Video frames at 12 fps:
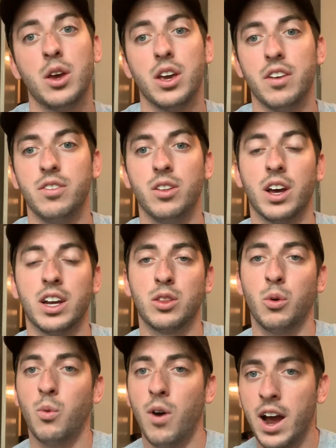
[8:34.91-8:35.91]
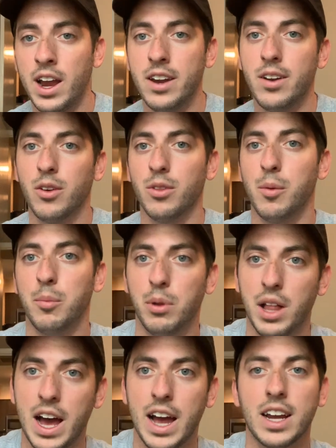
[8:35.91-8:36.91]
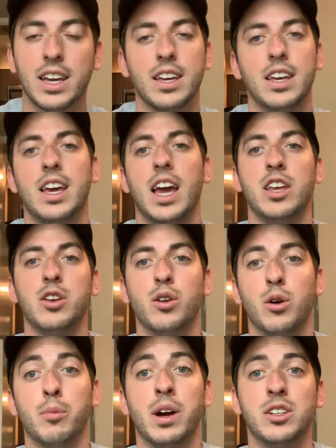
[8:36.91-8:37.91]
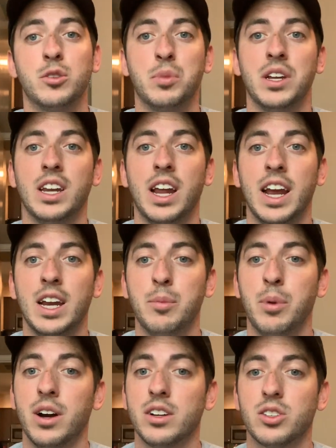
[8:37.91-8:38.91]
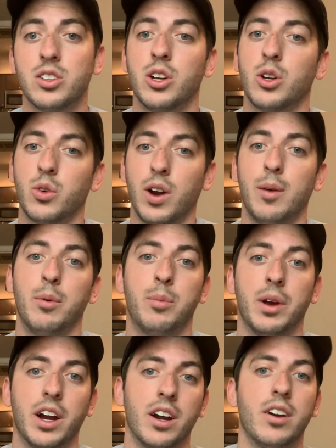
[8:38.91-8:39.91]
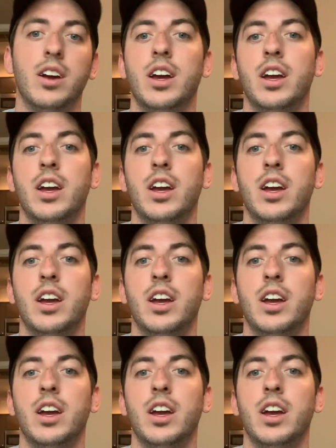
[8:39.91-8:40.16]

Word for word: If you like the white or the black and you don't mind spending 80 bucks, grab a pair.